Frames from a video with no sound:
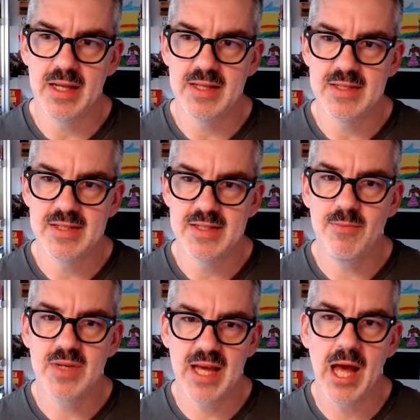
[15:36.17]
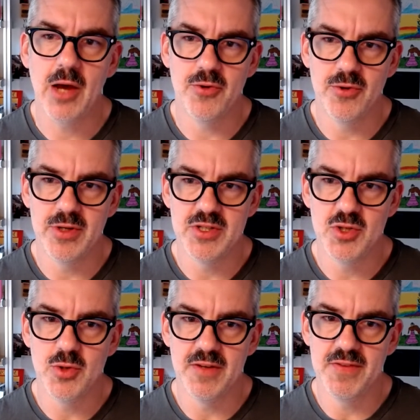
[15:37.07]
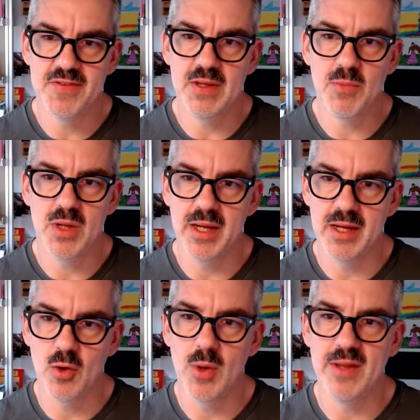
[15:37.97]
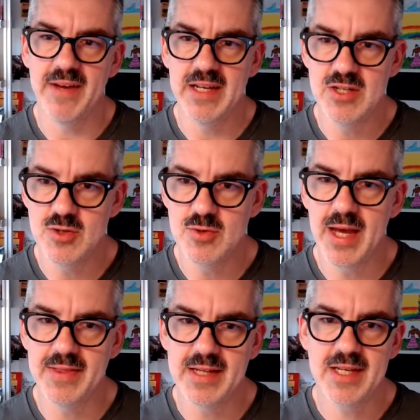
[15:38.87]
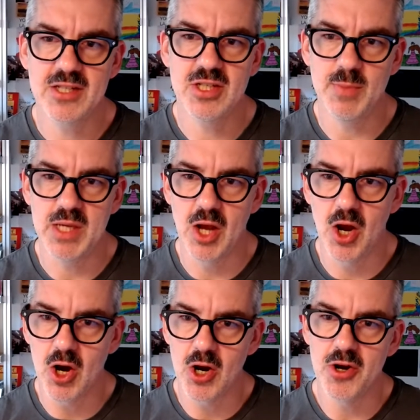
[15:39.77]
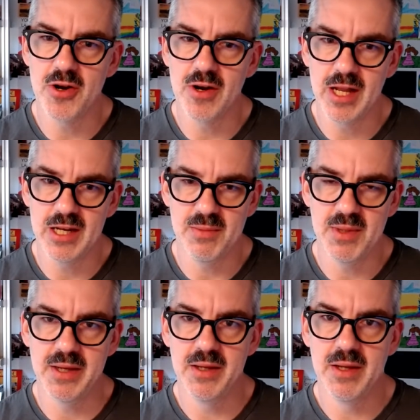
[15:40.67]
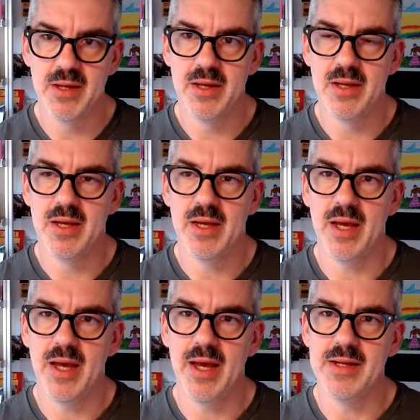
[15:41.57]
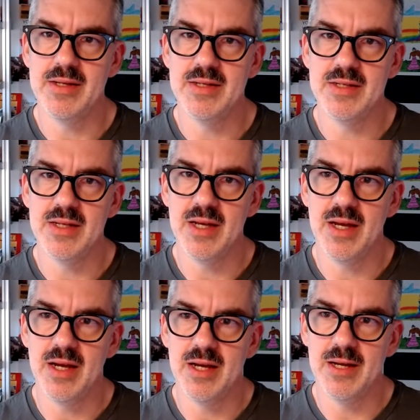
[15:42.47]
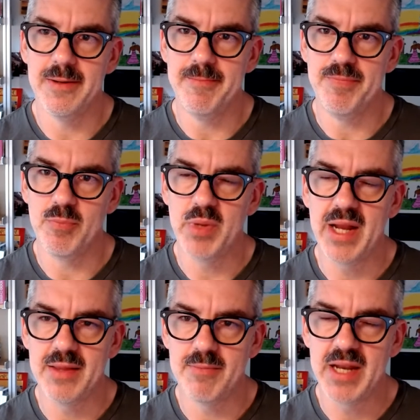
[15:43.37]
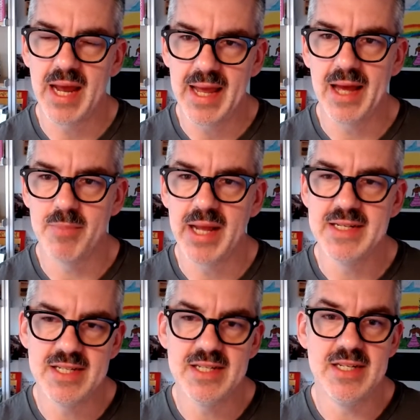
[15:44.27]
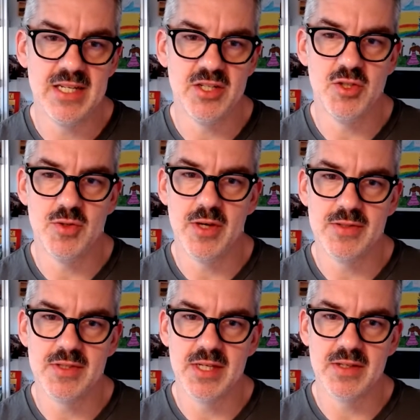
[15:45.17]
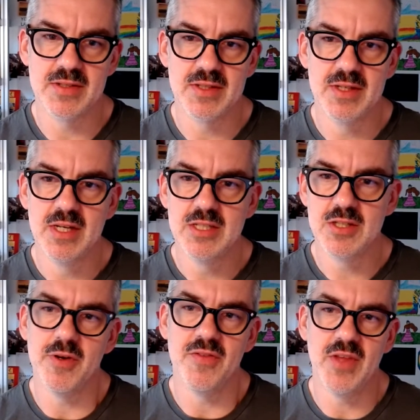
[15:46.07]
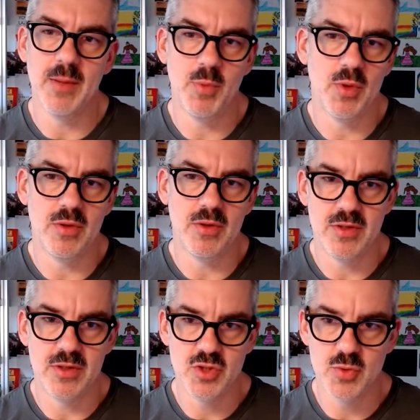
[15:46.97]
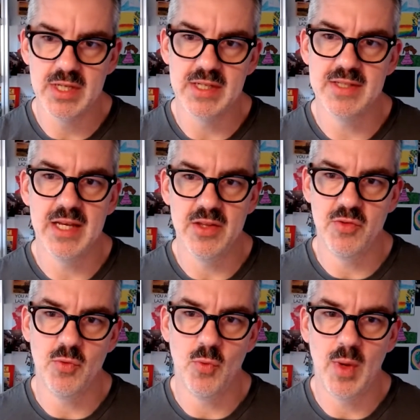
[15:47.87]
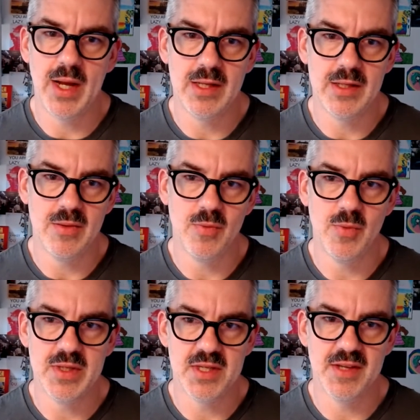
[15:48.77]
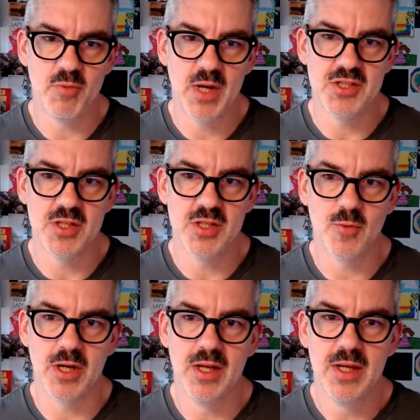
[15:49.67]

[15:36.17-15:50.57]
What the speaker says: seemed counterintuitive, seemed like, well, if I do that, that's actually going to be harder on me. And but I did need to do those things. So for example, doing sales while we still have project work,